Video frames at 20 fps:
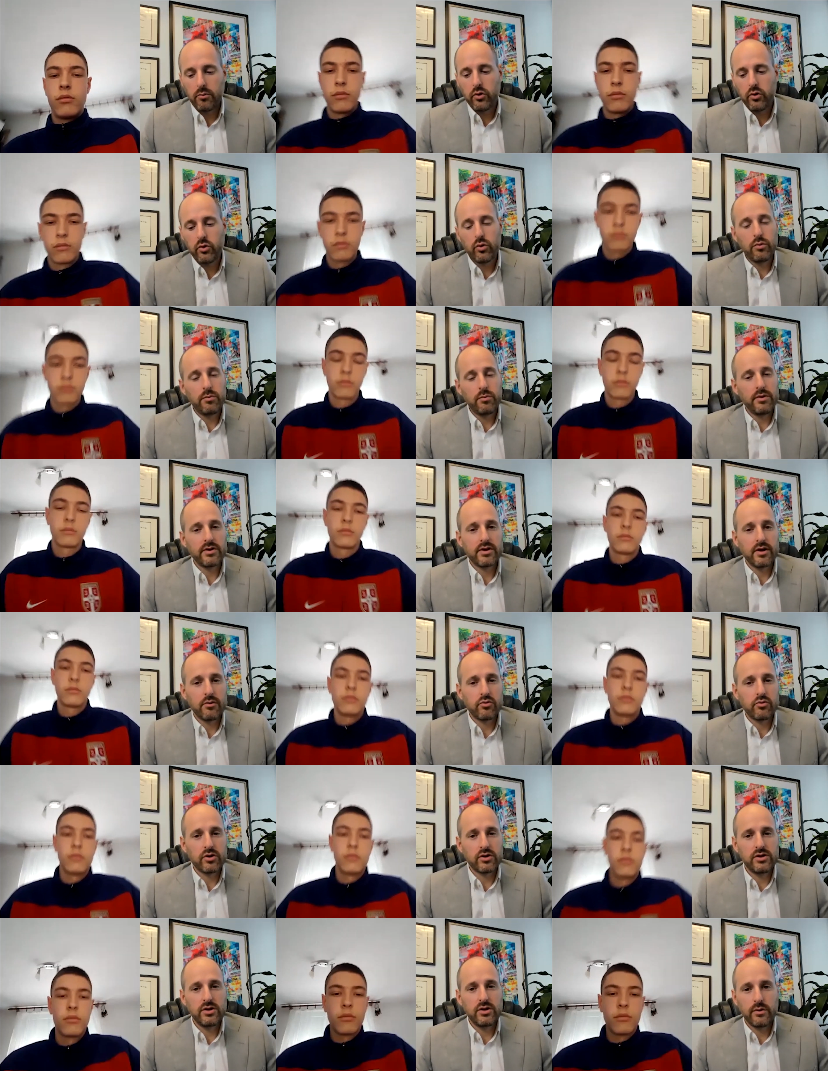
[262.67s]
Speaker 1: you would be
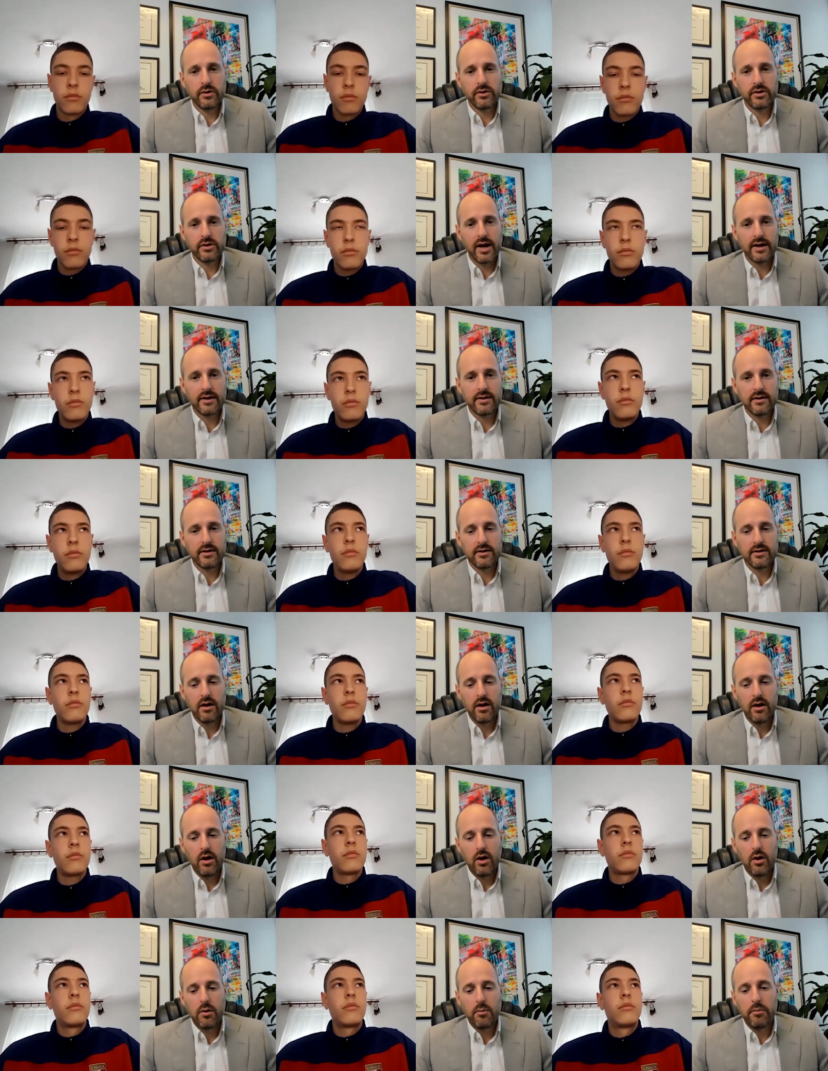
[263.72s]
subject to U.S. taxes.
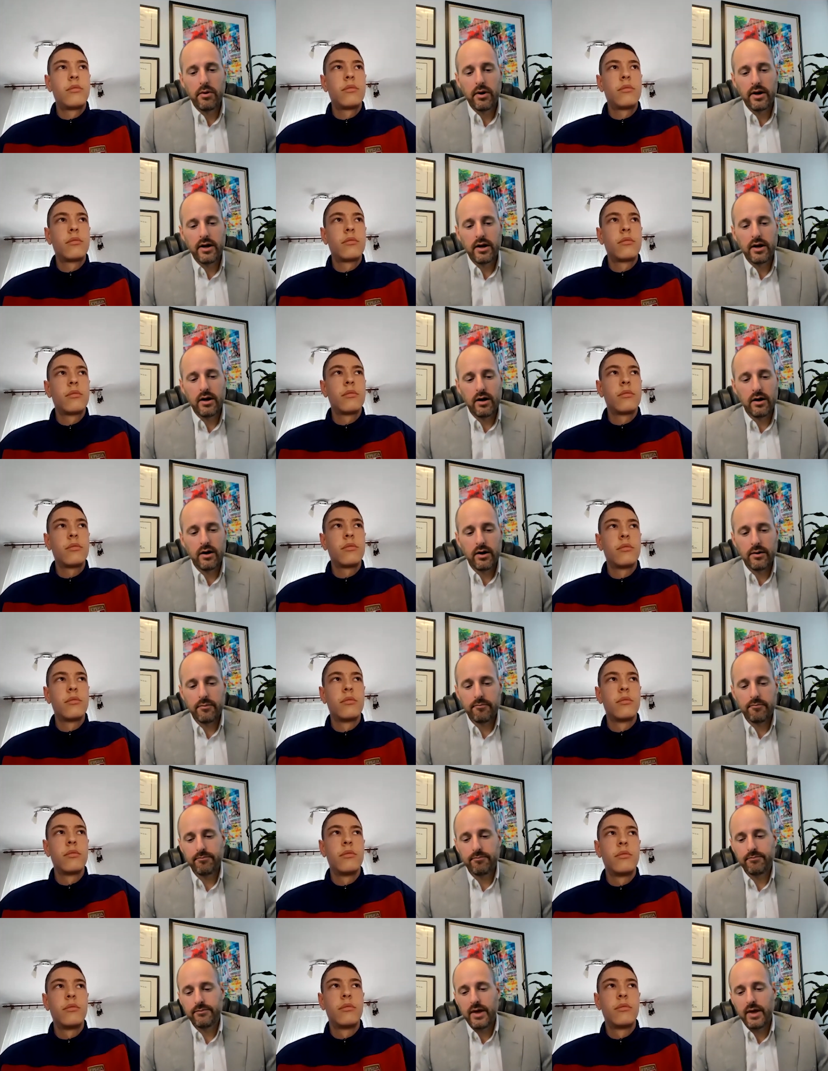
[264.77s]
But
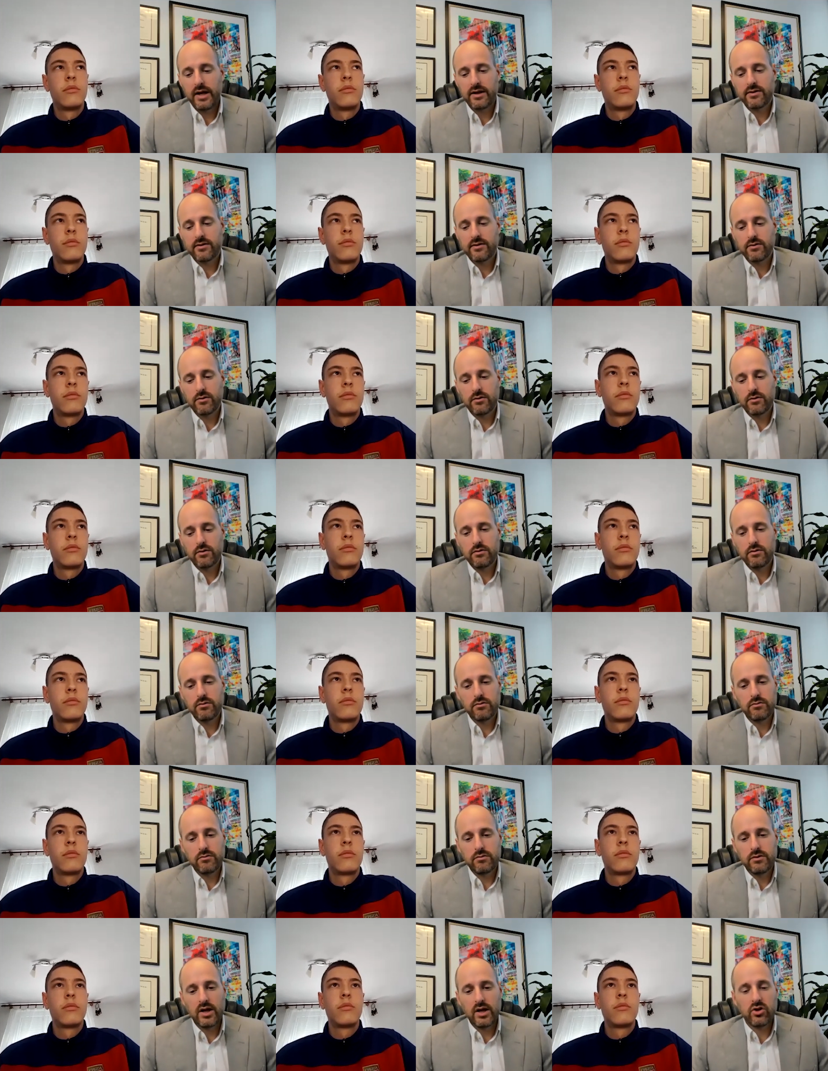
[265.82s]
that's
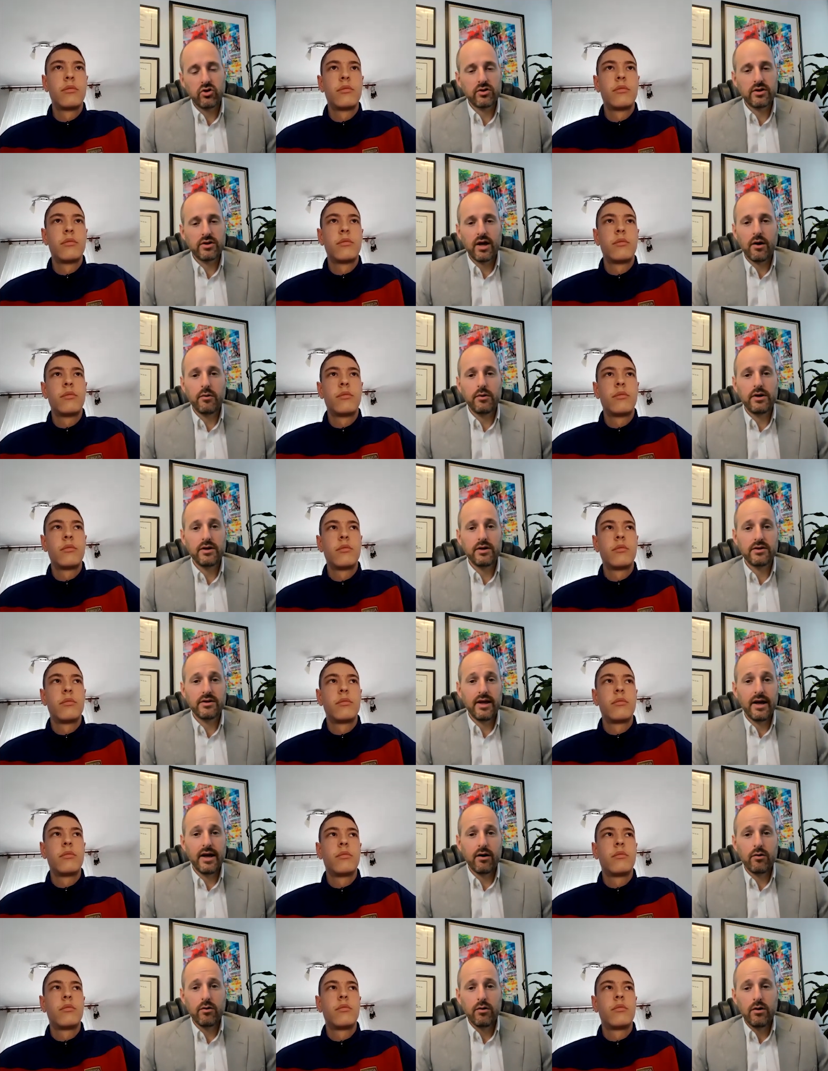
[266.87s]
just how it is
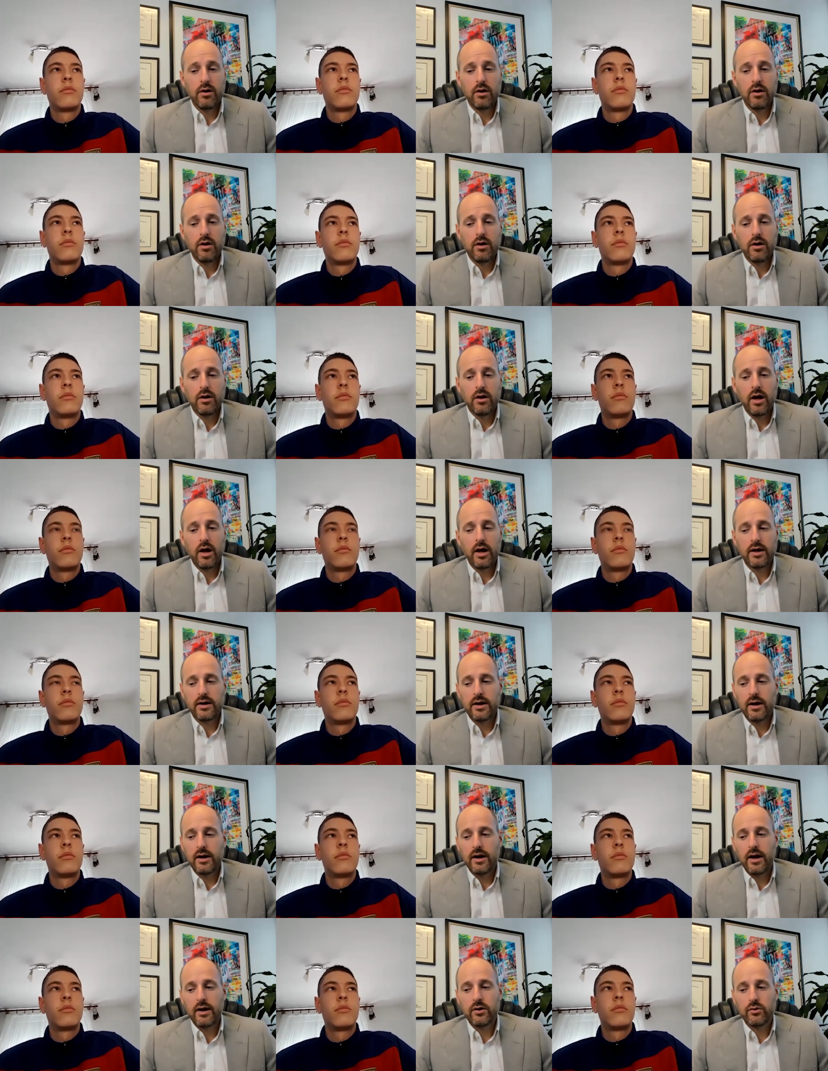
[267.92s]
now, and
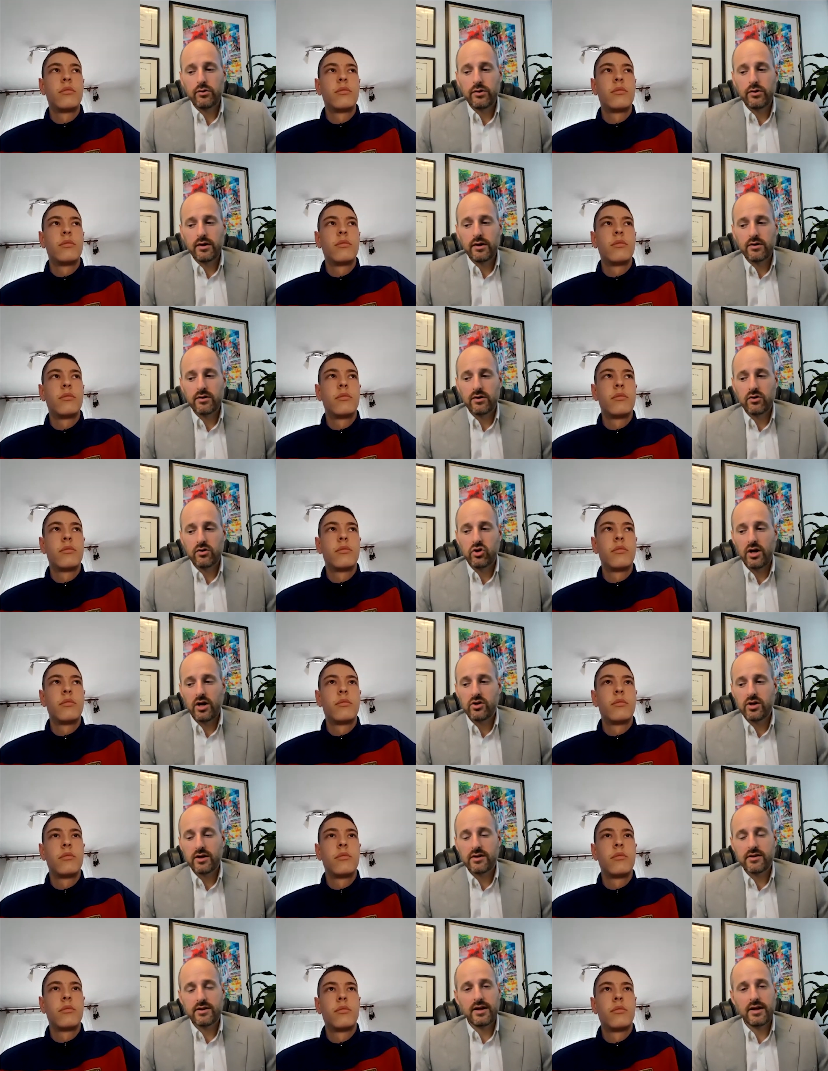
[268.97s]
I don't think that's going to change.
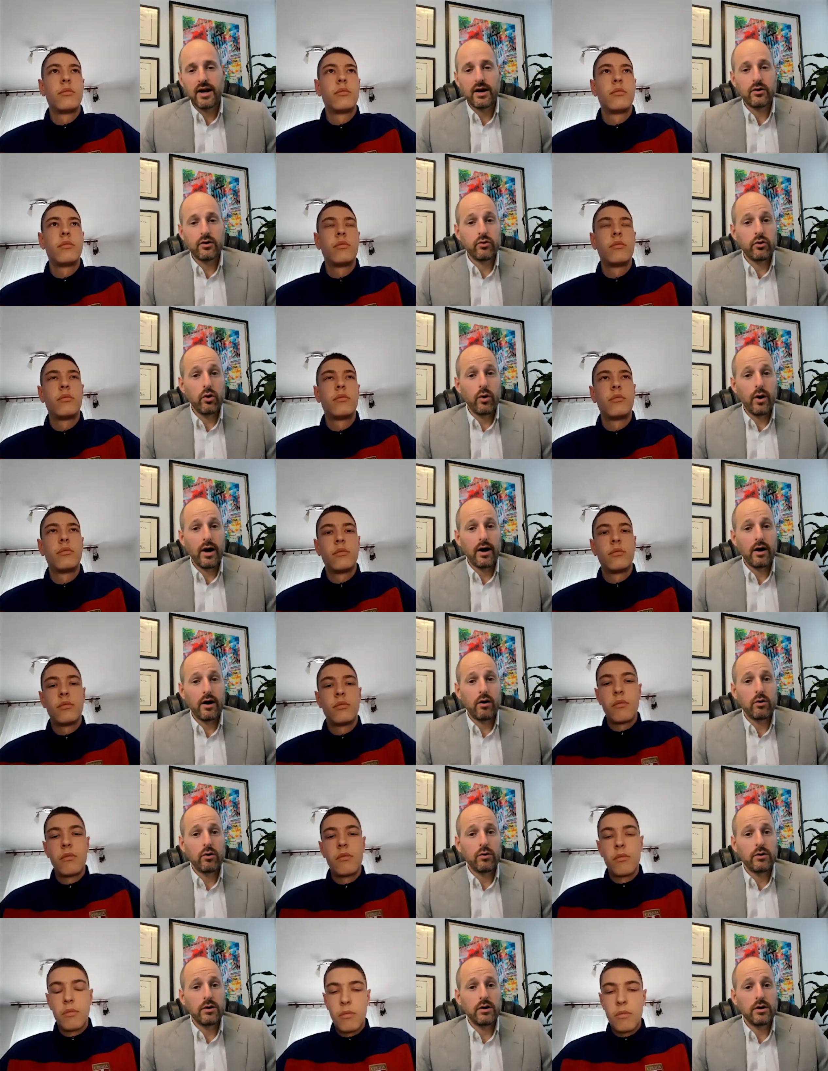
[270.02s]
That said, I don't
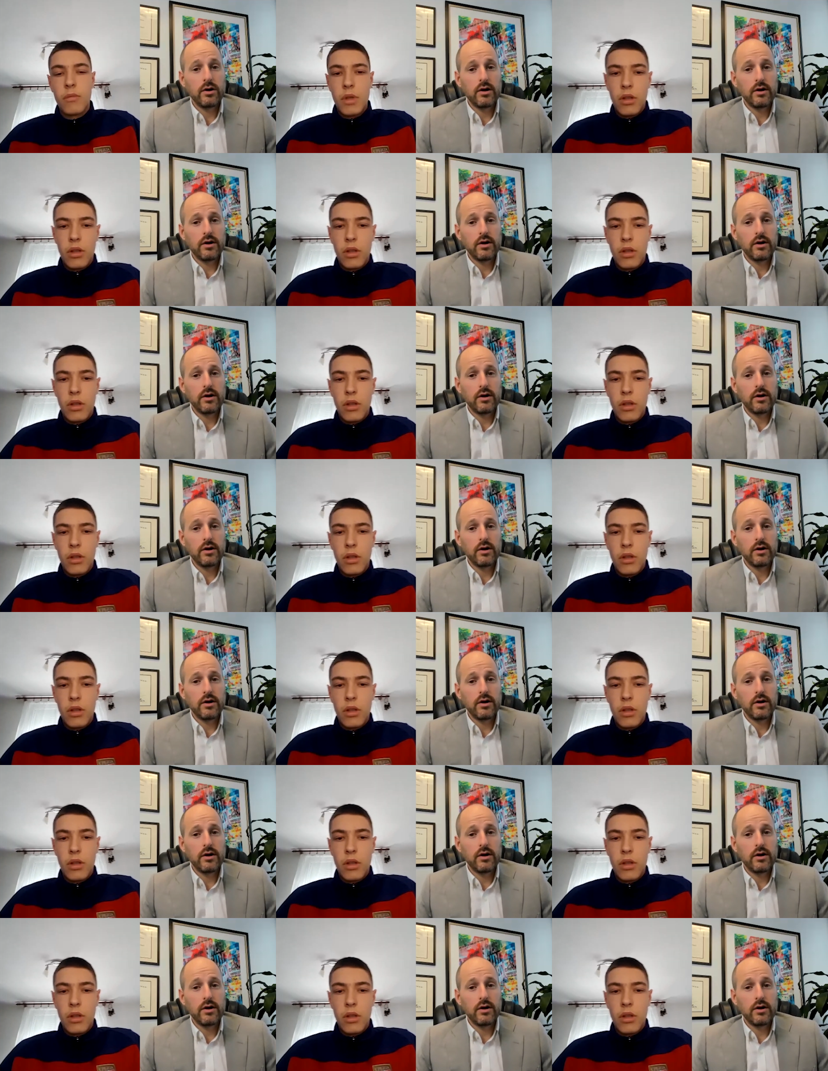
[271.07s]
know